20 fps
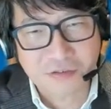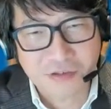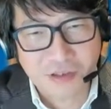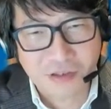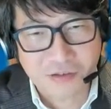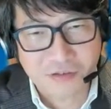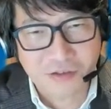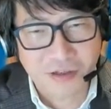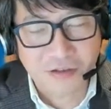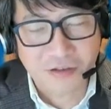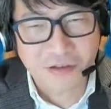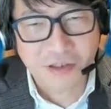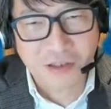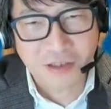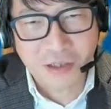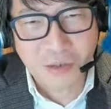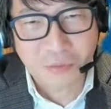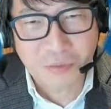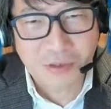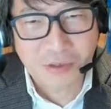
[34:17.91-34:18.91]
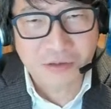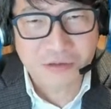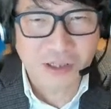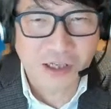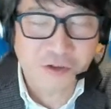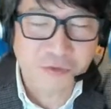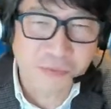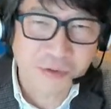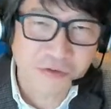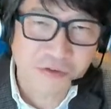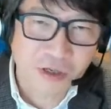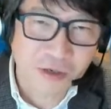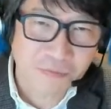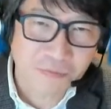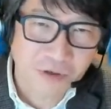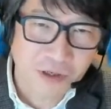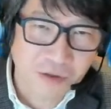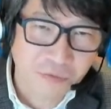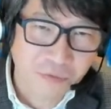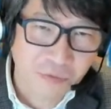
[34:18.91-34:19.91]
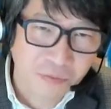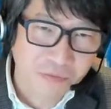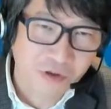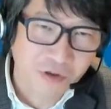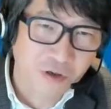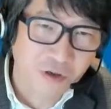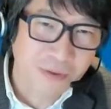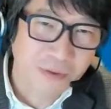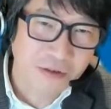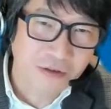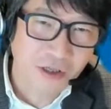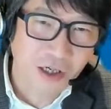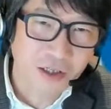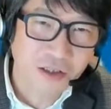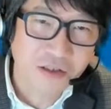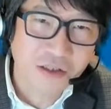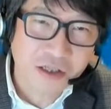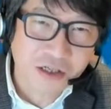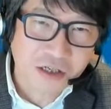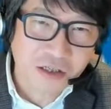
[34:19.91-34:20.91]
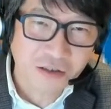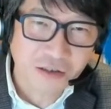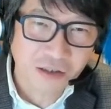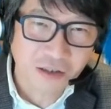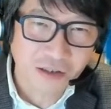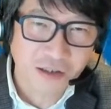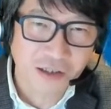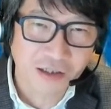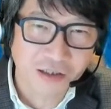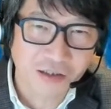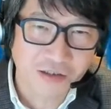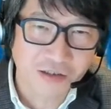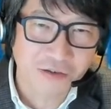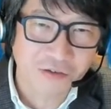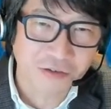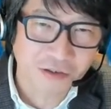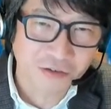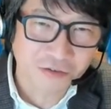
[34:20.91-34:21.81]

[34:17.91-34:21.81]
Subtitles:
the entire world has been suffering from the COVID-19.